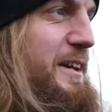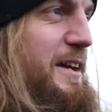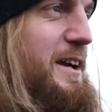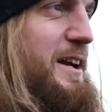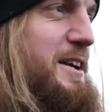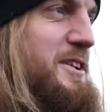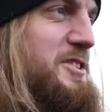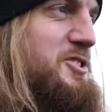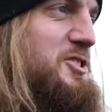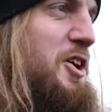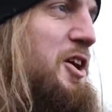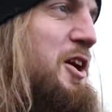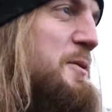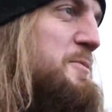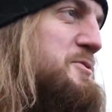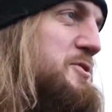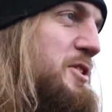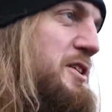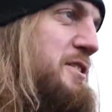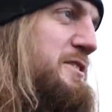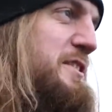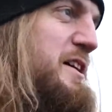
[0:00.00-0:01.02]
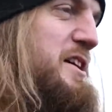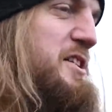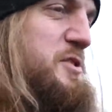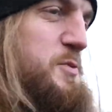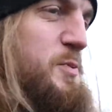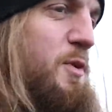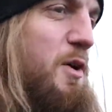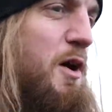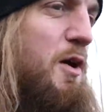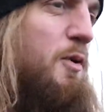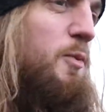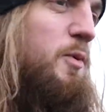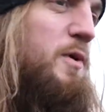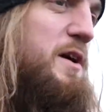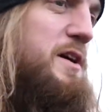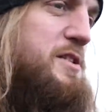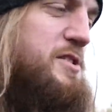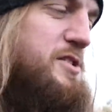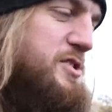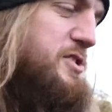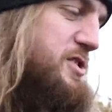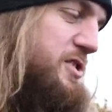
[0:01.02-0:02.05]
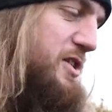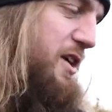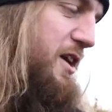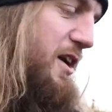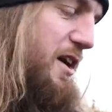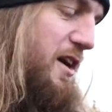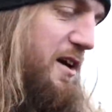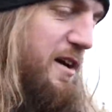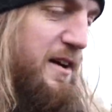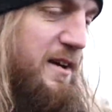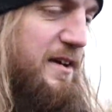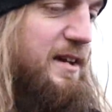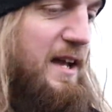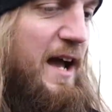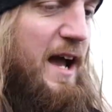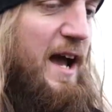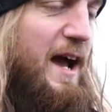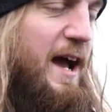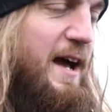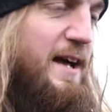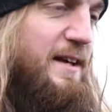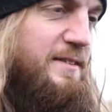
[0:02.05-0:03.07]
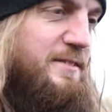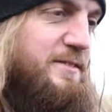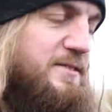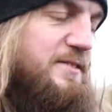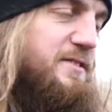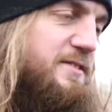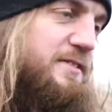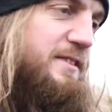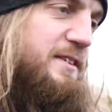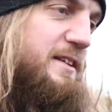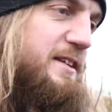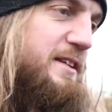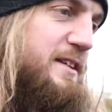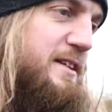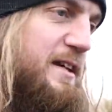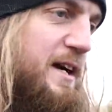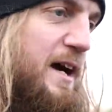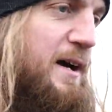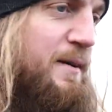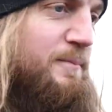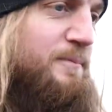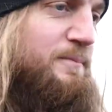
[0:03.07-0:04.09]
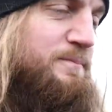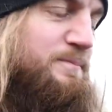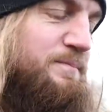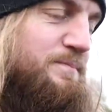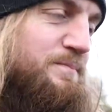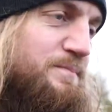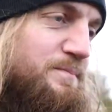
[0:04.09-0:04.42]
It's times like this where I wish I had the